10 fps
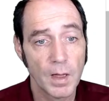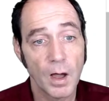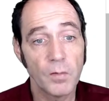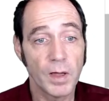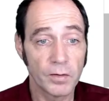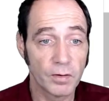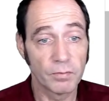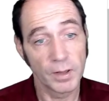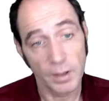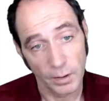oh yeah, it's a
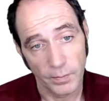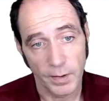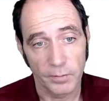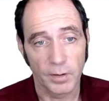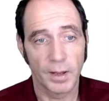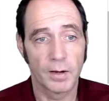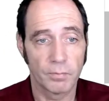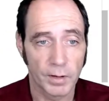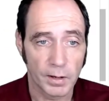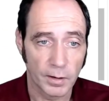vehicle and then it's a land
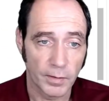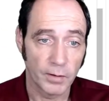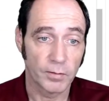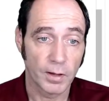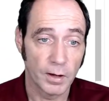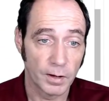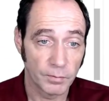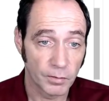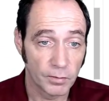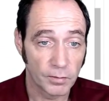vehicle and then it's a car.
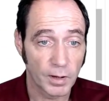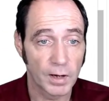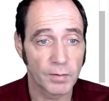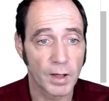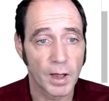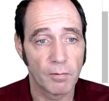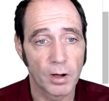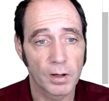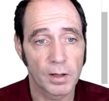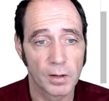So this is kind of a
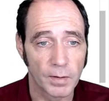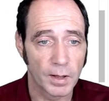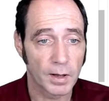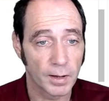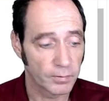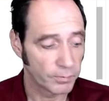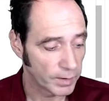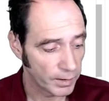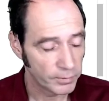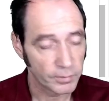hierarchical
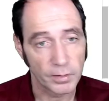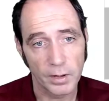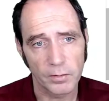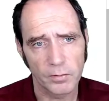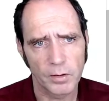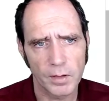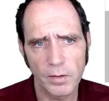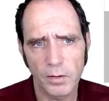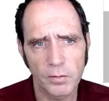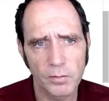classification that it's doing. I've
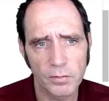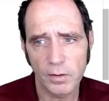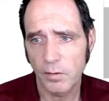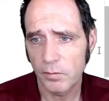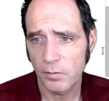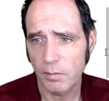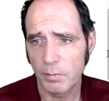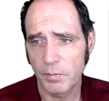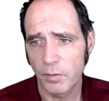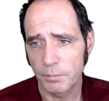not noticed that one
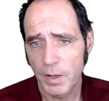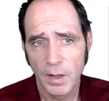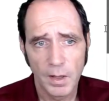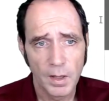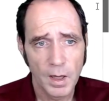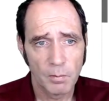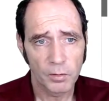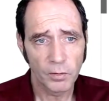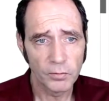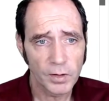before. What
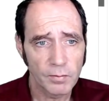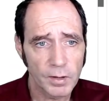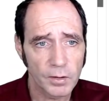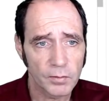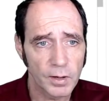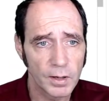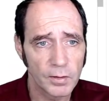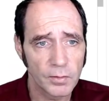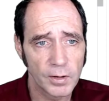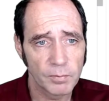it's also giving us
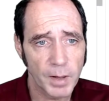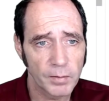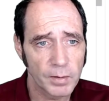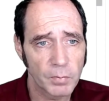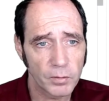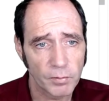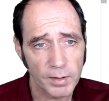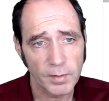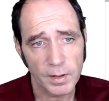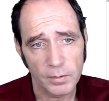is these bounding box
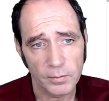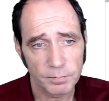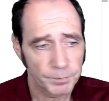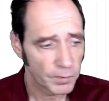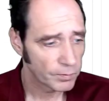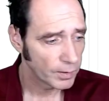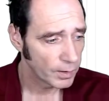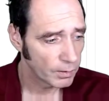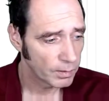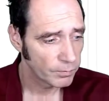rectangles.
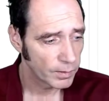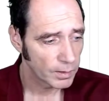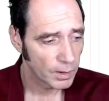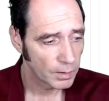So if I go